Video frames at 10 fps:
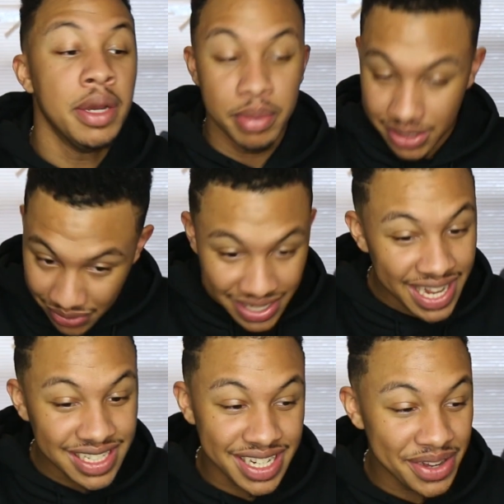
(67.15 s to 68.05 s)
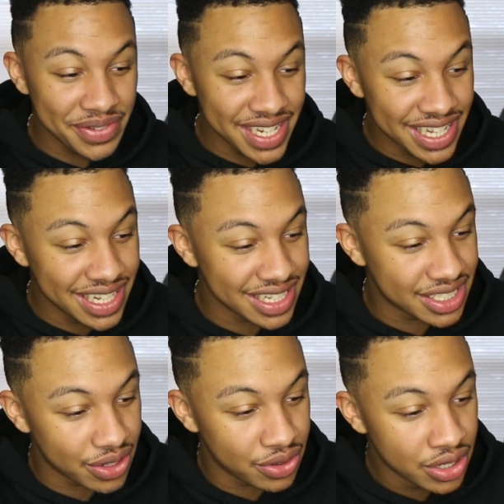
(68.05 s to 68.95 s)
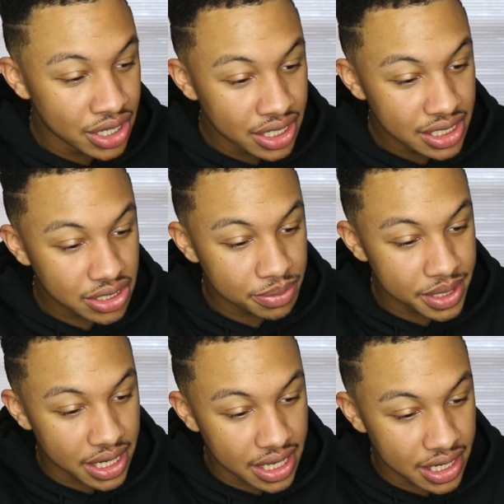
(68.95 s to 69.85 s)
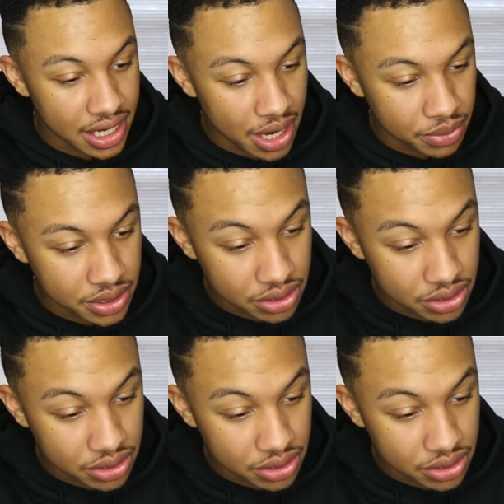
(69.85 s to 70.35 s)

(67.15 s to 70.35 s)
But 2018, we good. So this is gonna be an In-N-Out one.